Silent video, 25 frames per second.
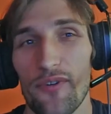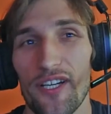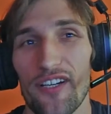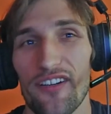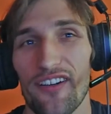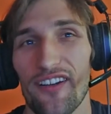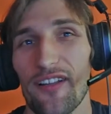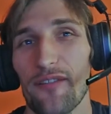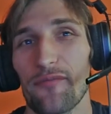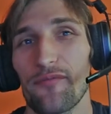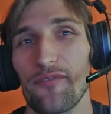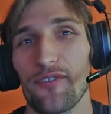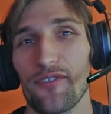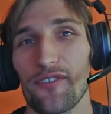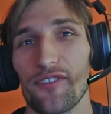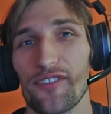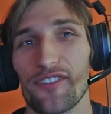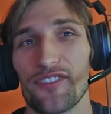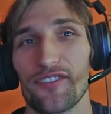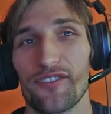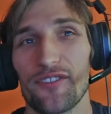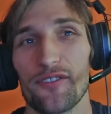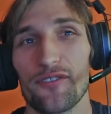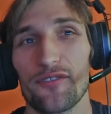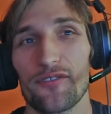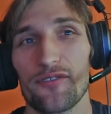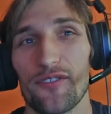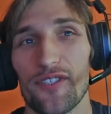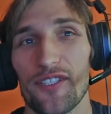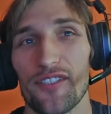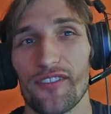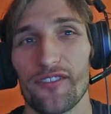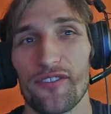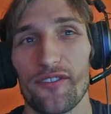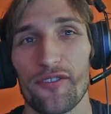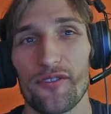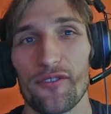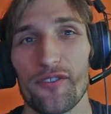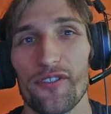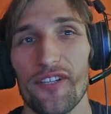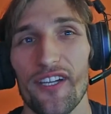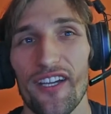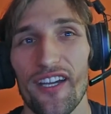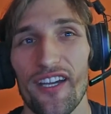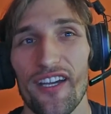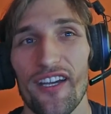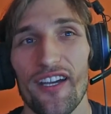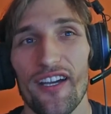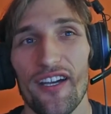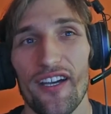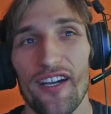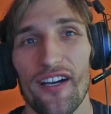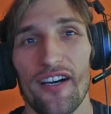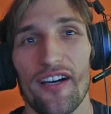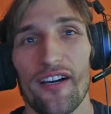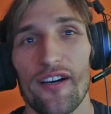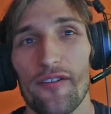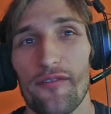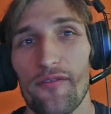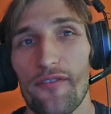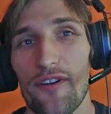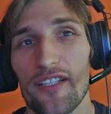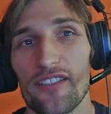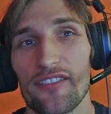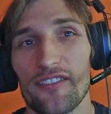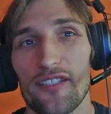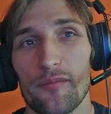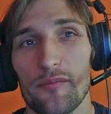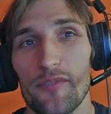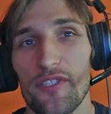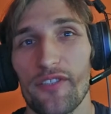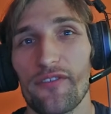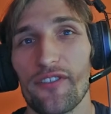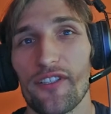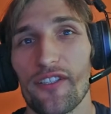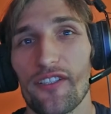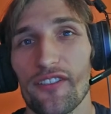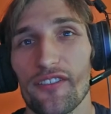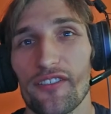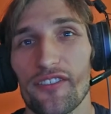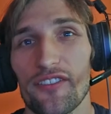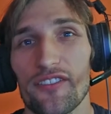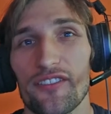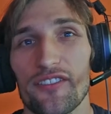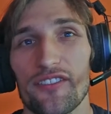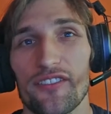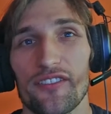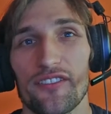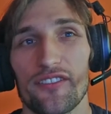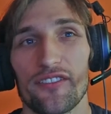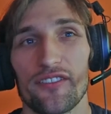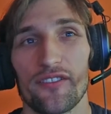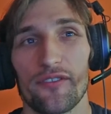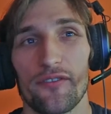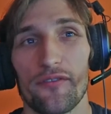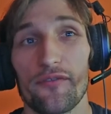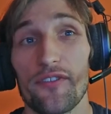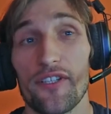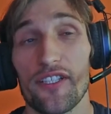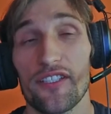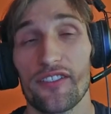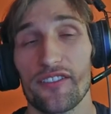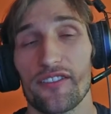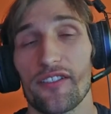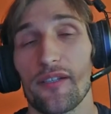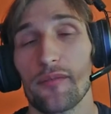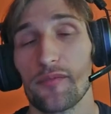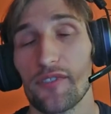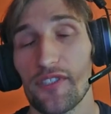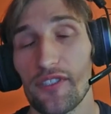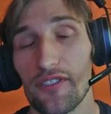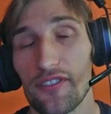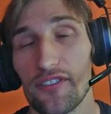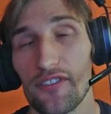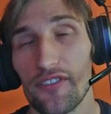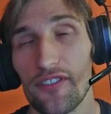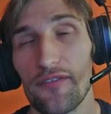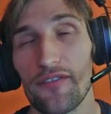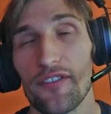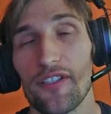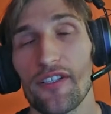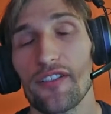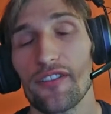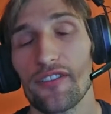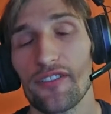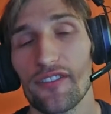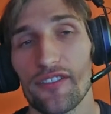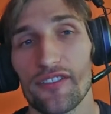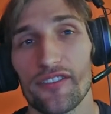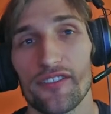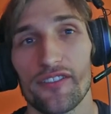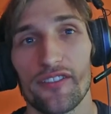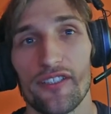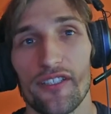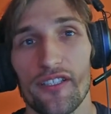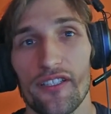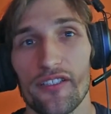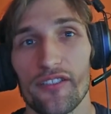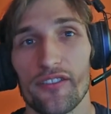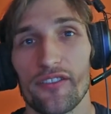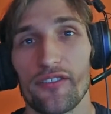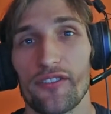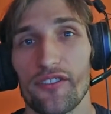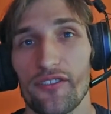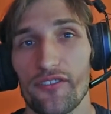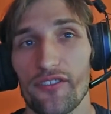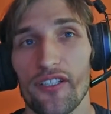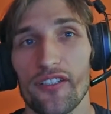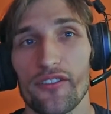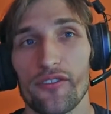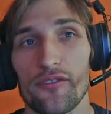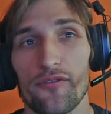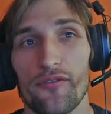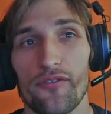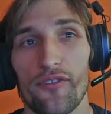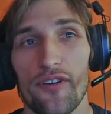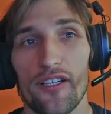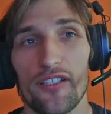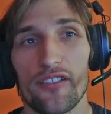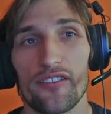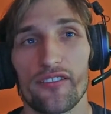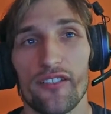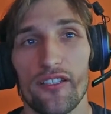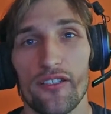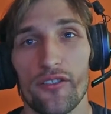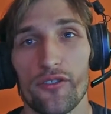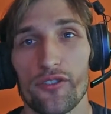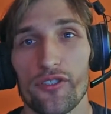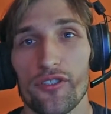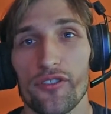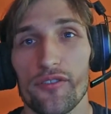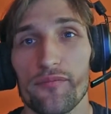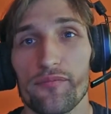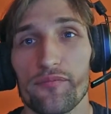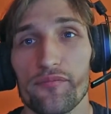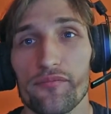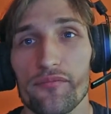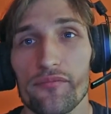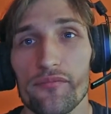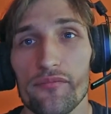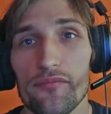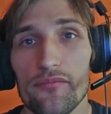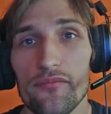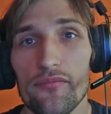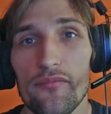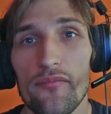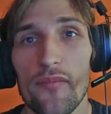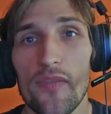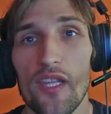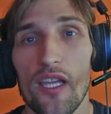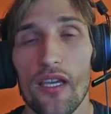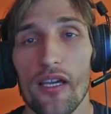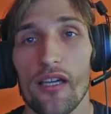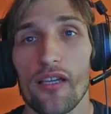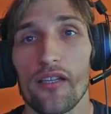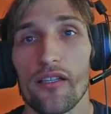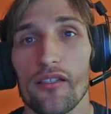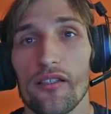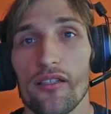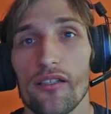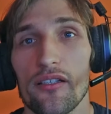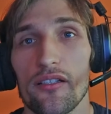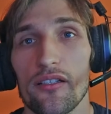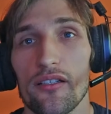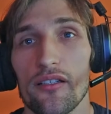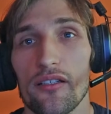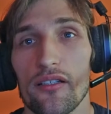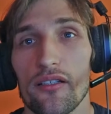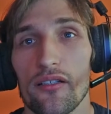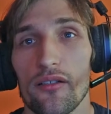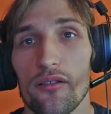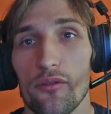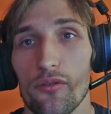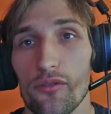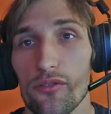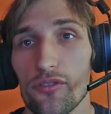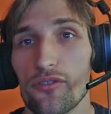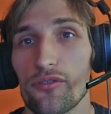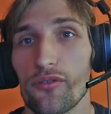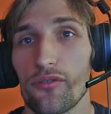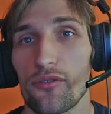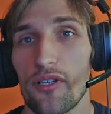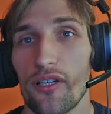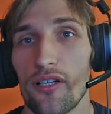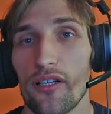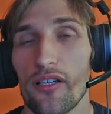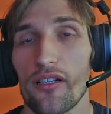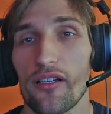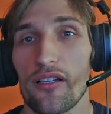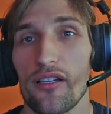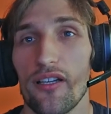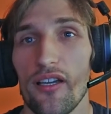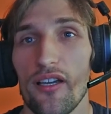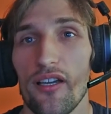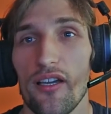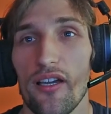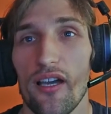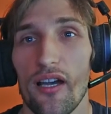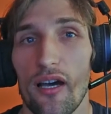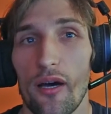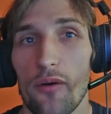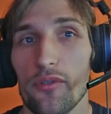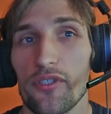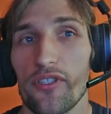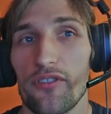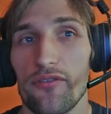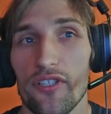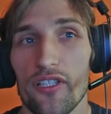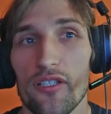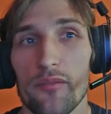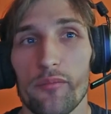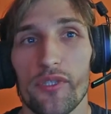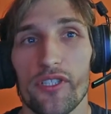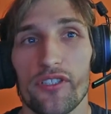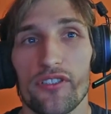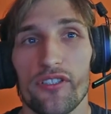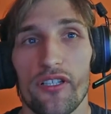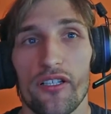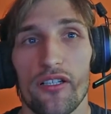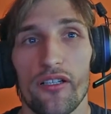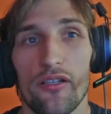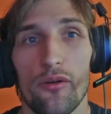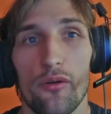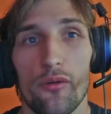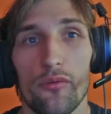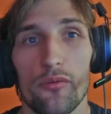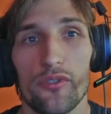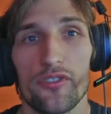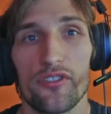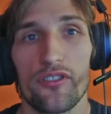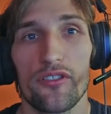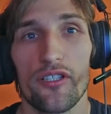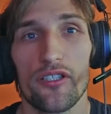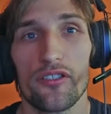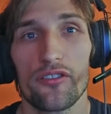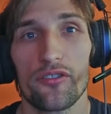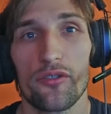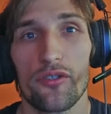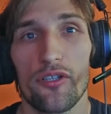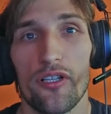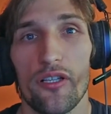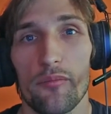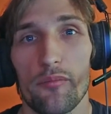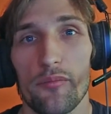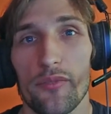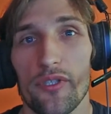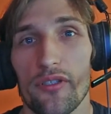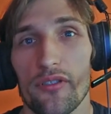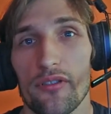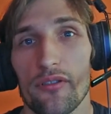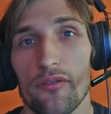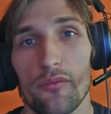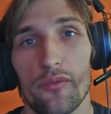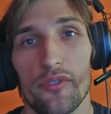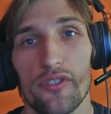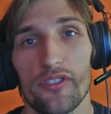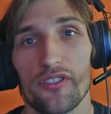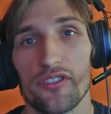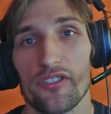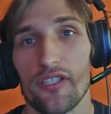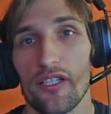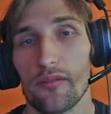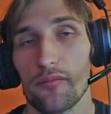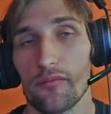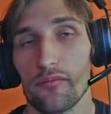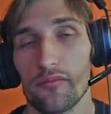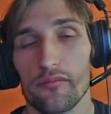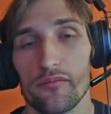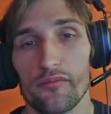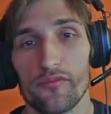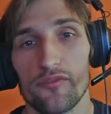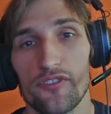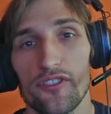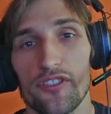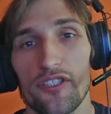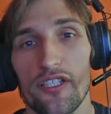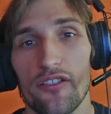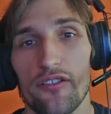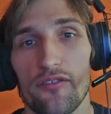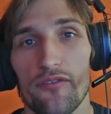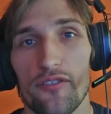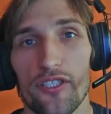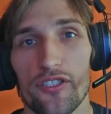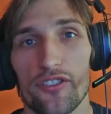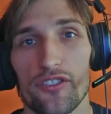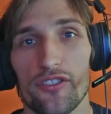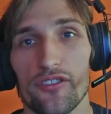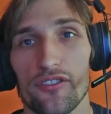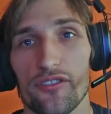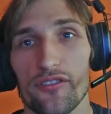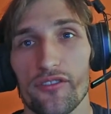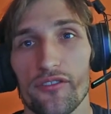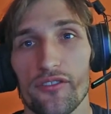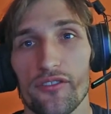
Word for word: very helpful resource when you find some difficulties, face some difficulties, and try to find solution. And uh, also, uh, our developers are always glad to help me with some tricky question.